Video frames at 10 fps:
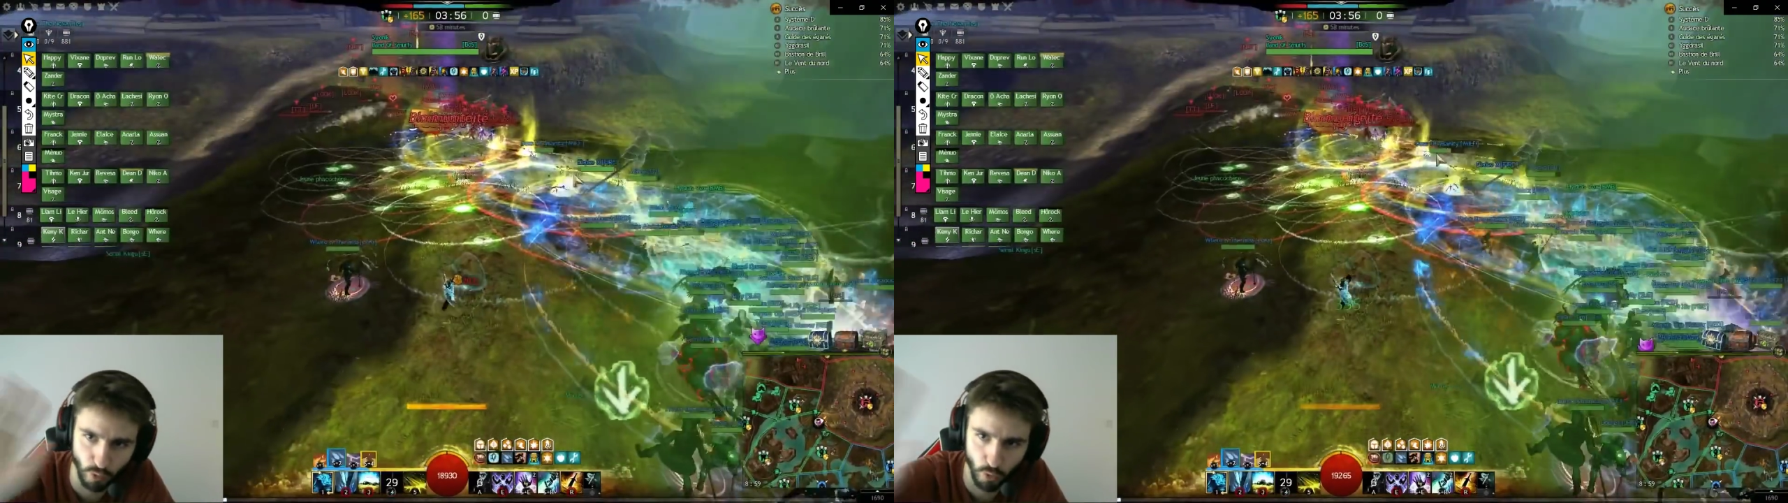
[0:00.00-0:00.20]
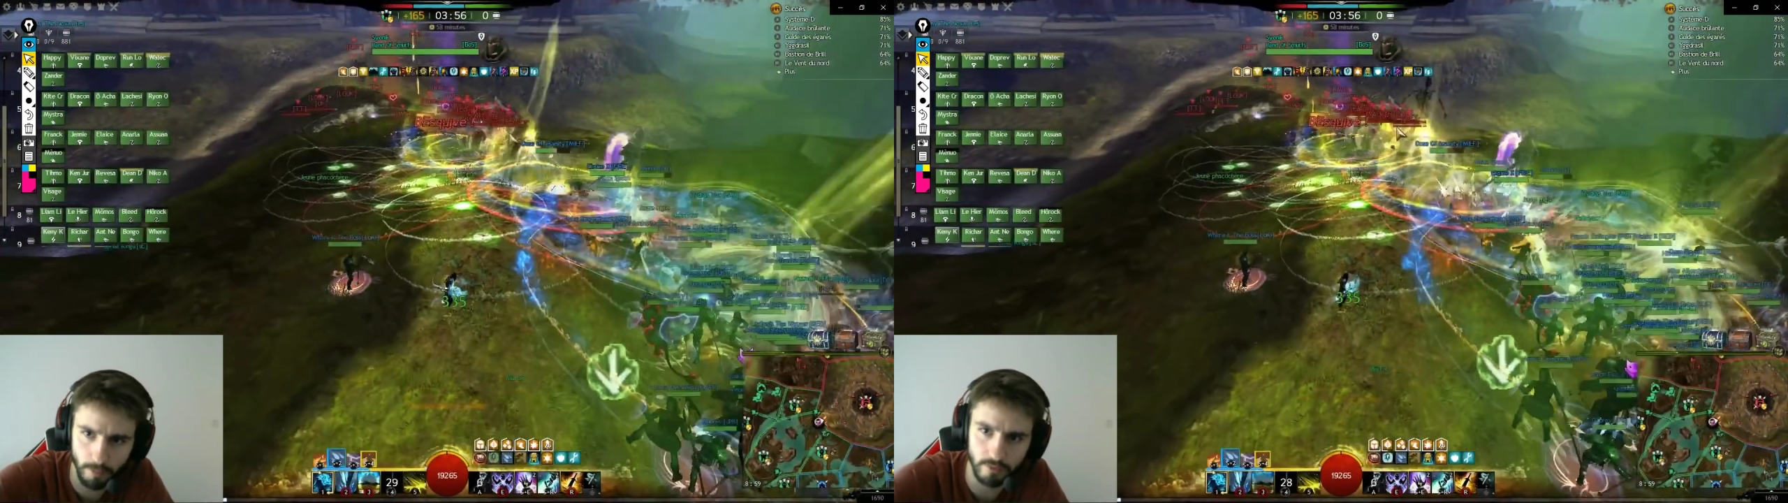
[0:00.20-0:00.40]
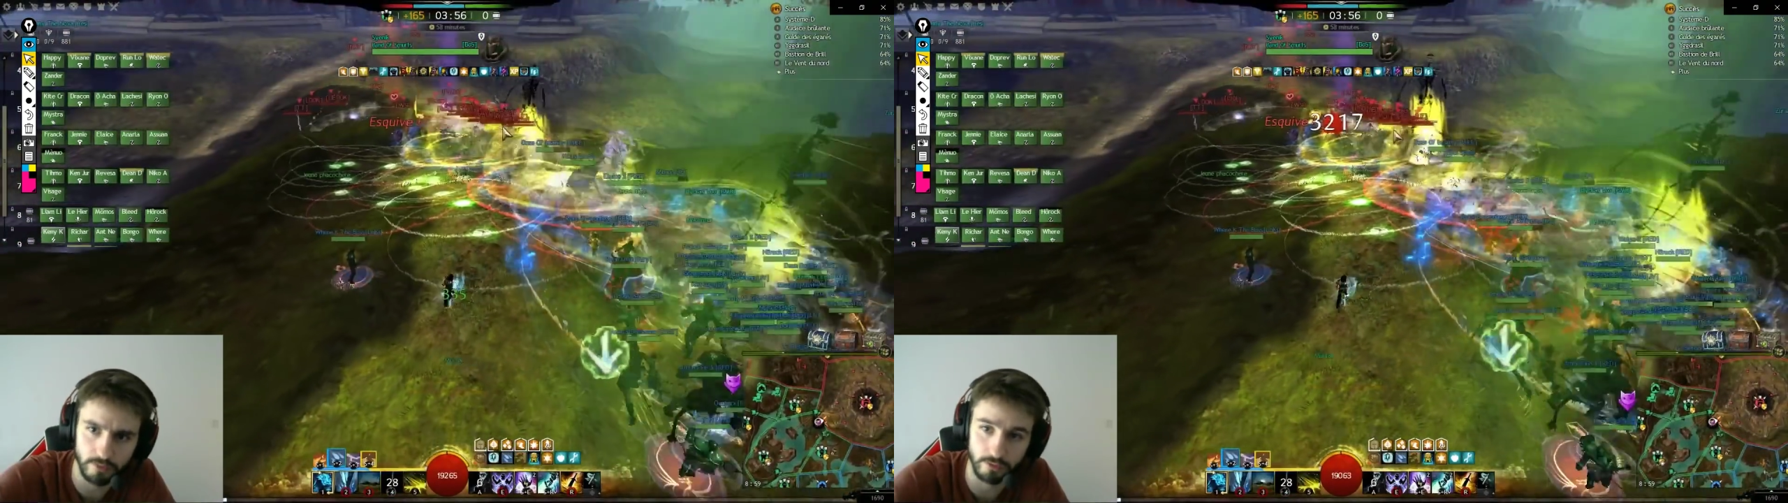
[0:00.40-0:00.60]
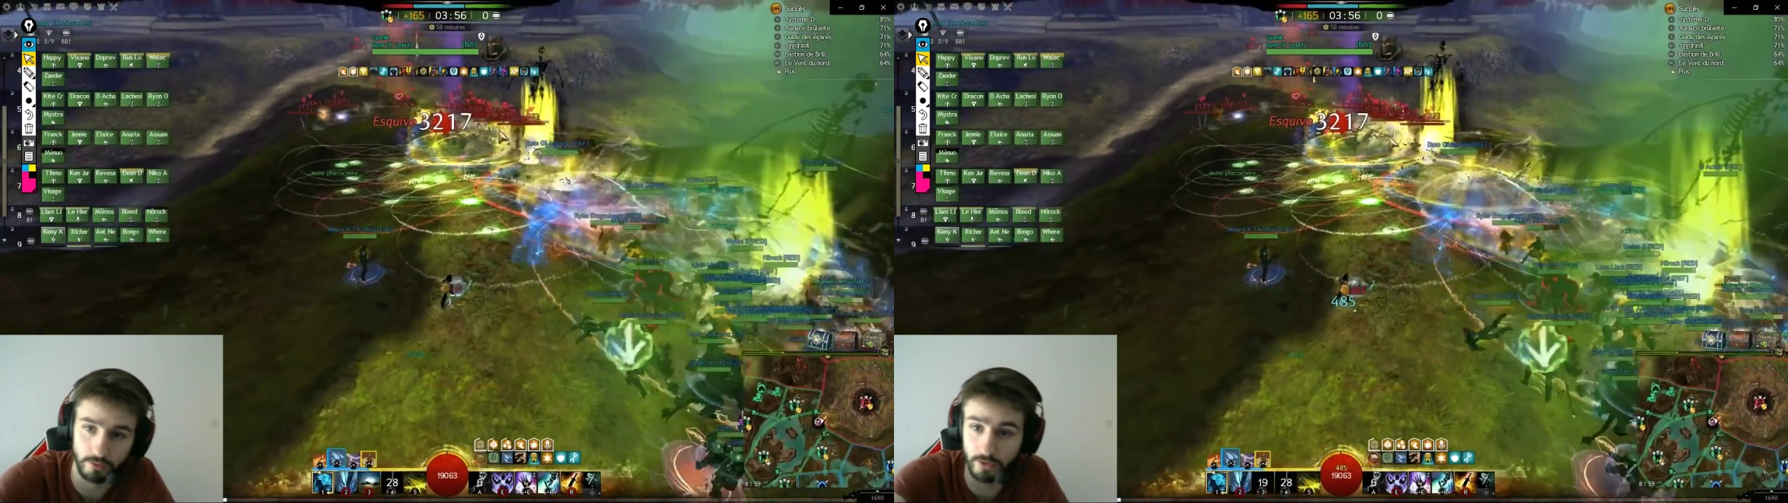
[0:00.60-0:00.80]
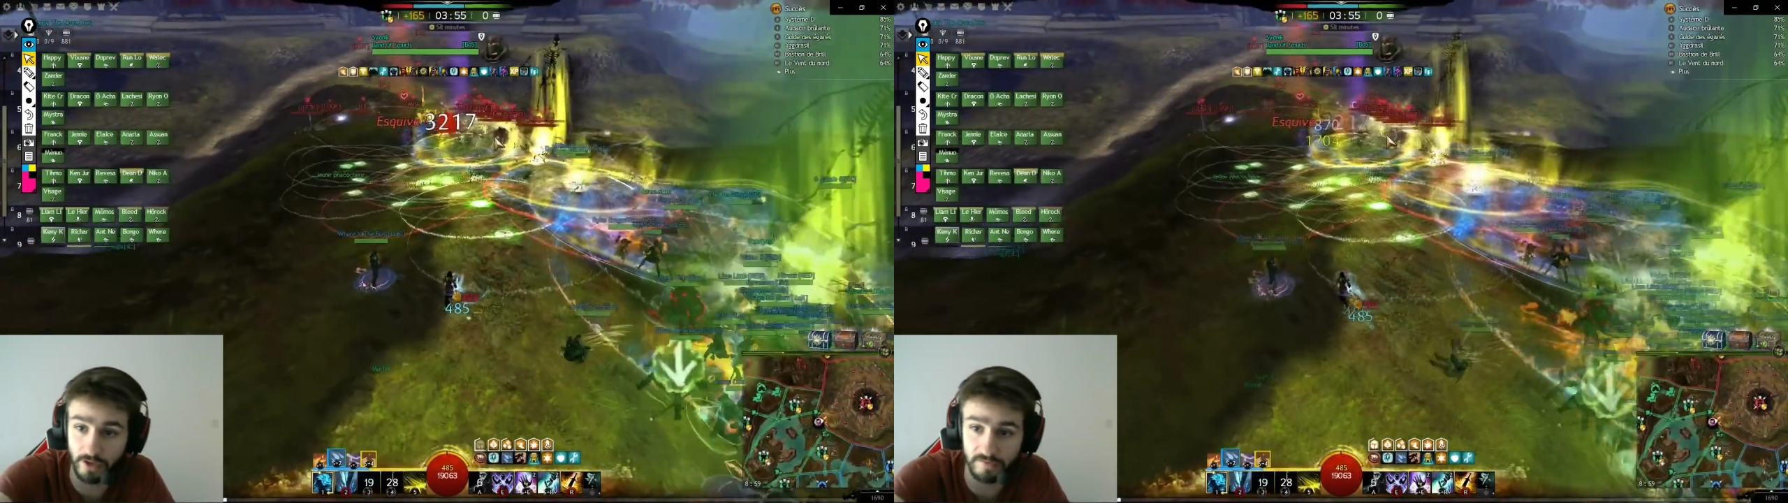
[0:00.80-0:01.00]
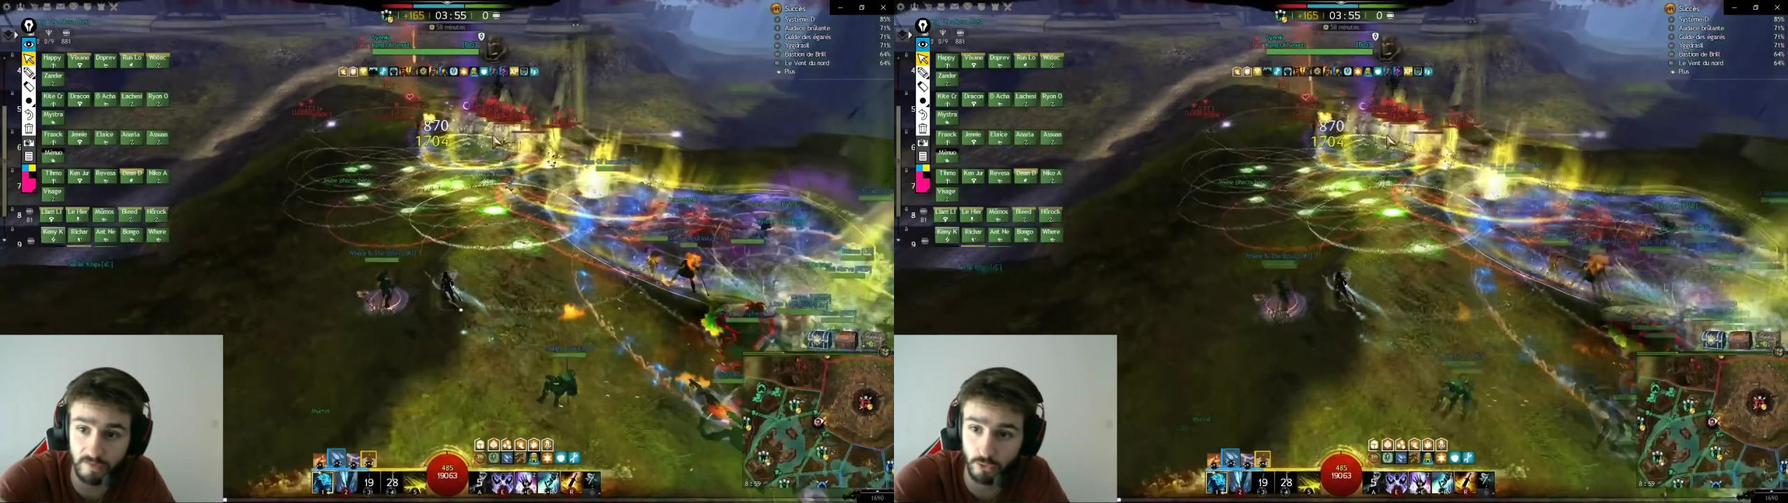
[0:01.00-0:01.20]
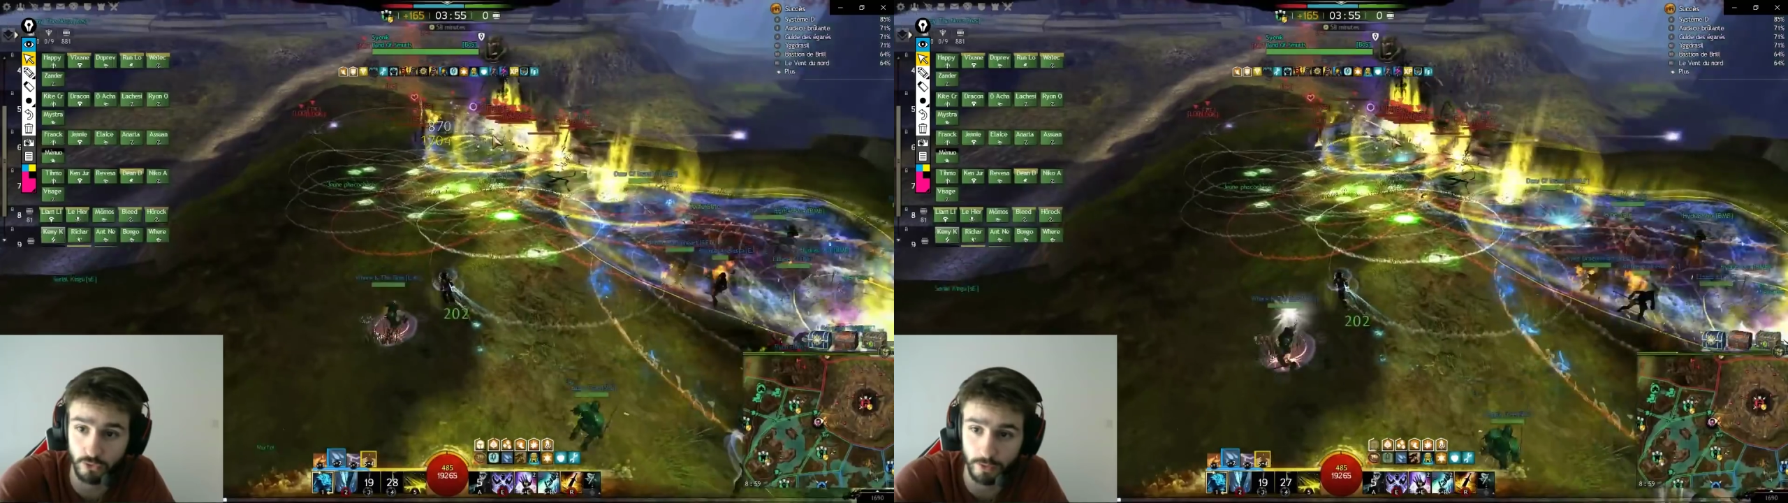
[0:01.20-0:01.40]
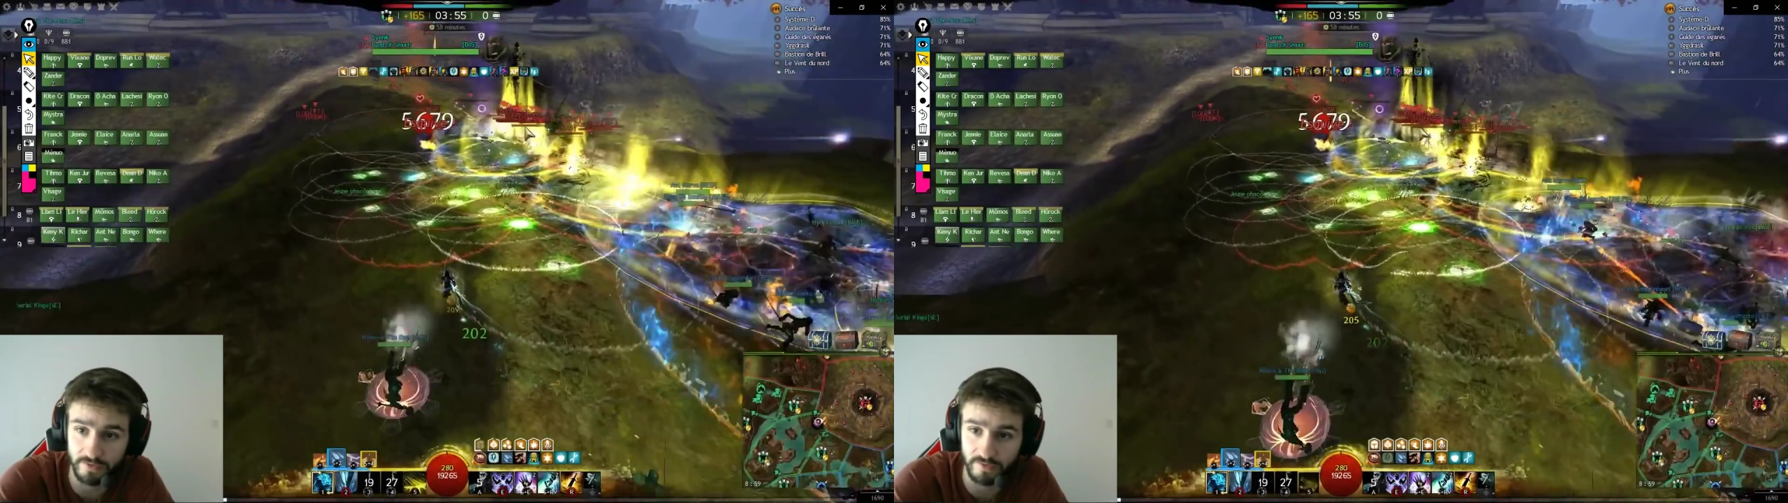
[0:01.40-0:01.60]
Boom. You can see
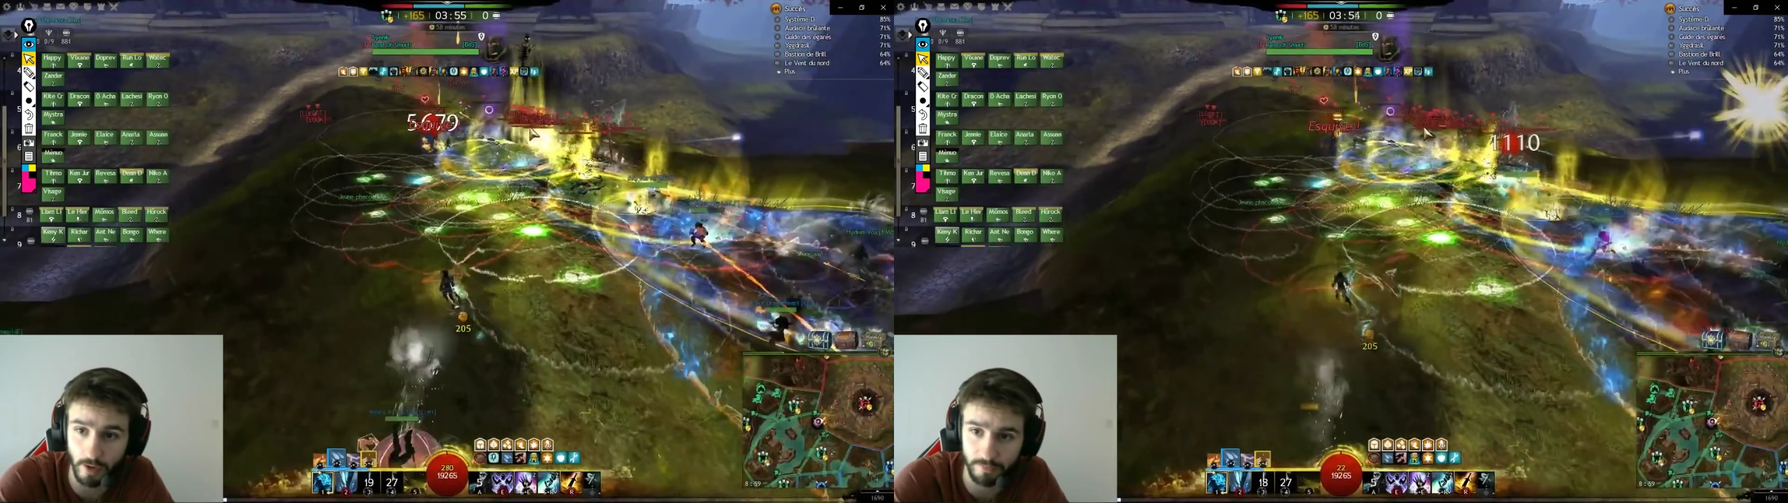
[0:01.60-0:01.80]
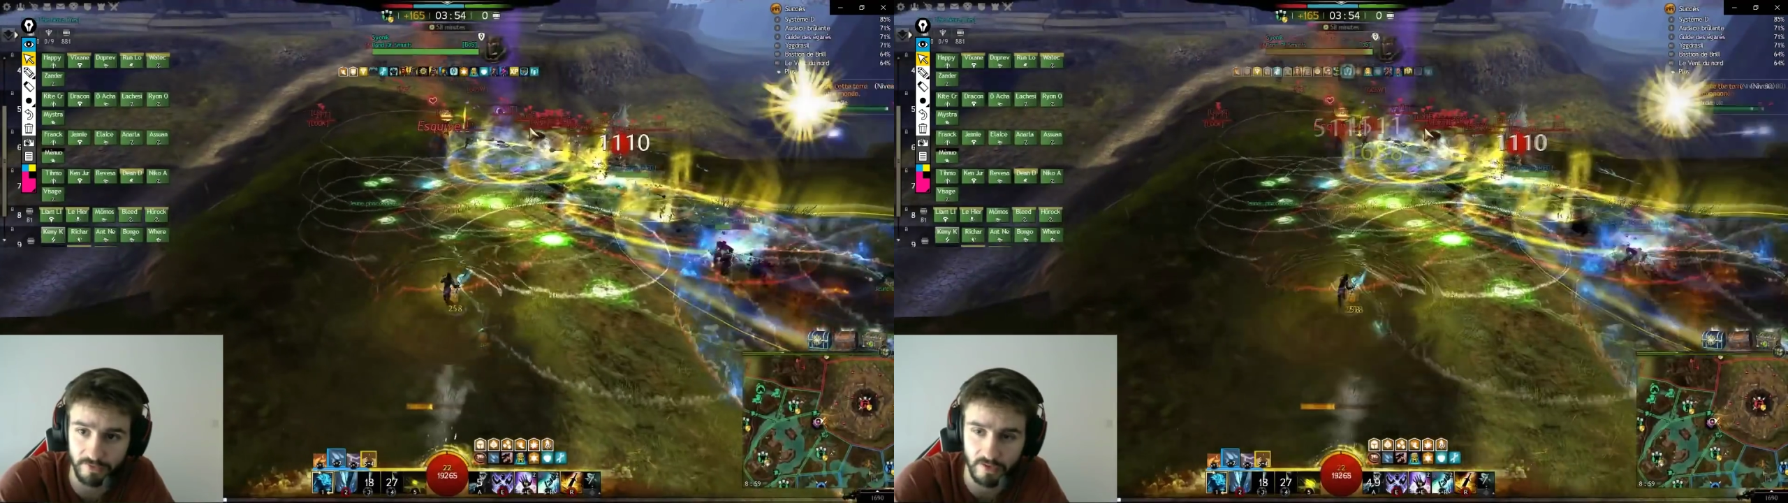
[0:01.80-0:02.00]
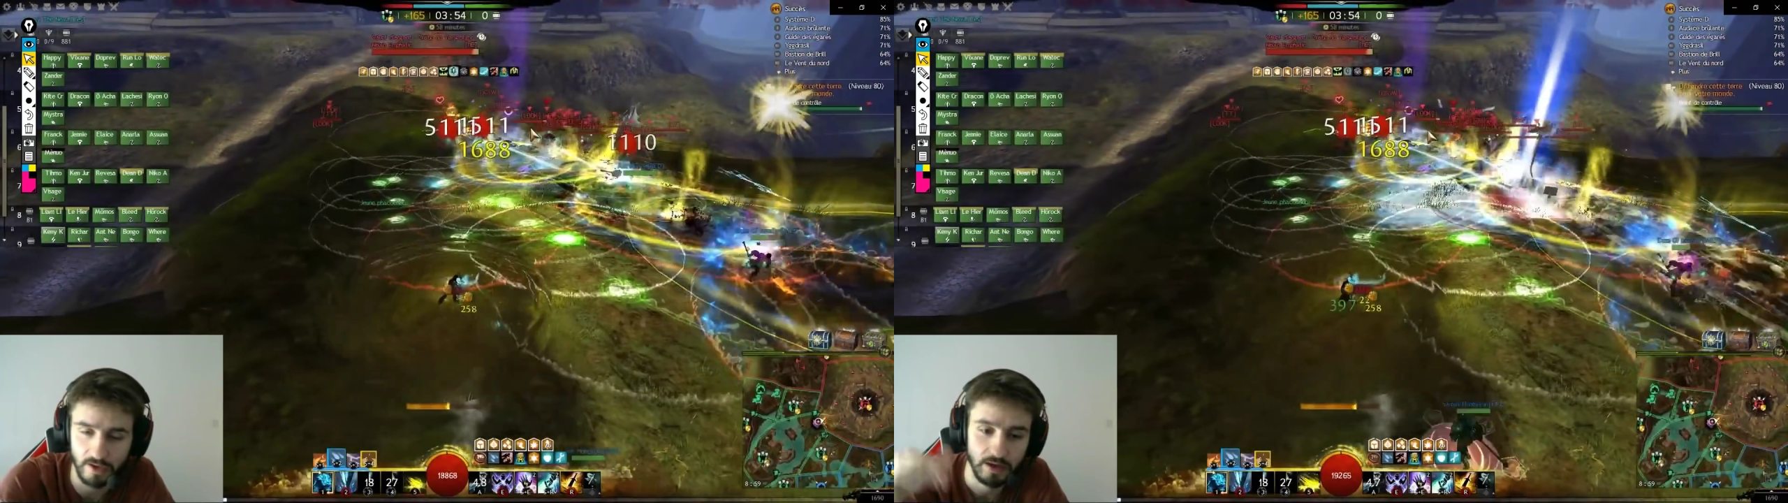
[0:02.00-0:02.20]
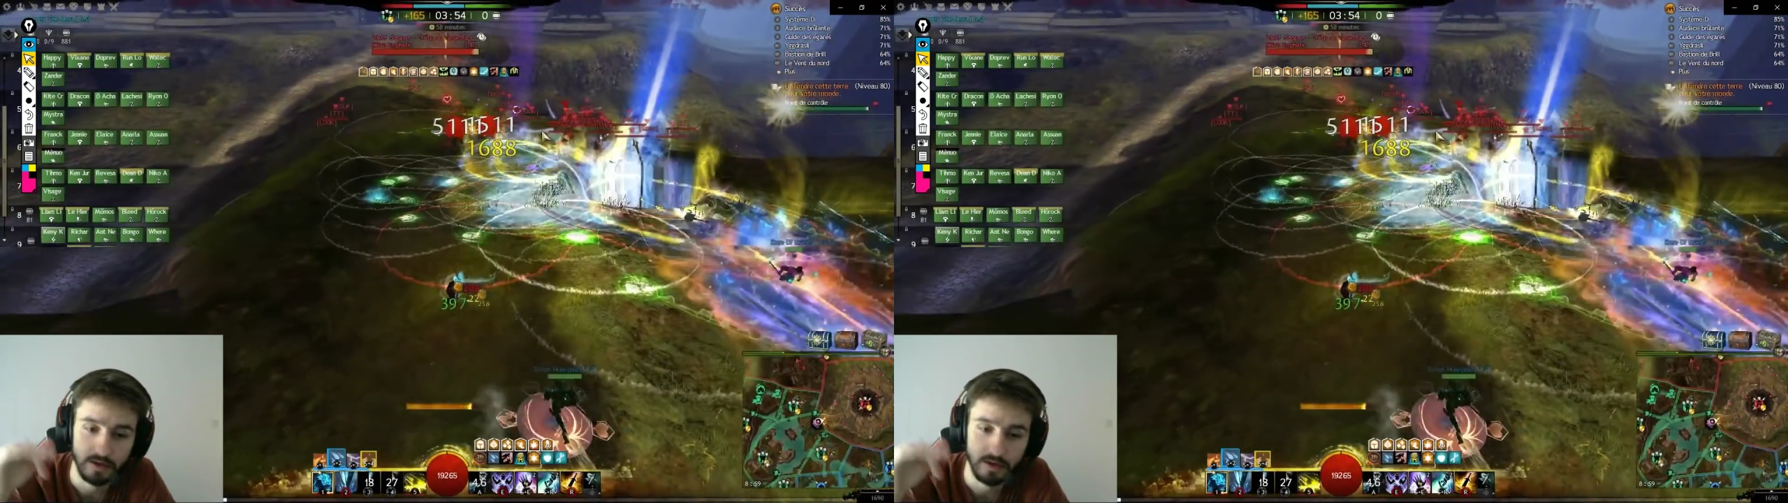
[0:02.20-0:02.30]
all the interrupts.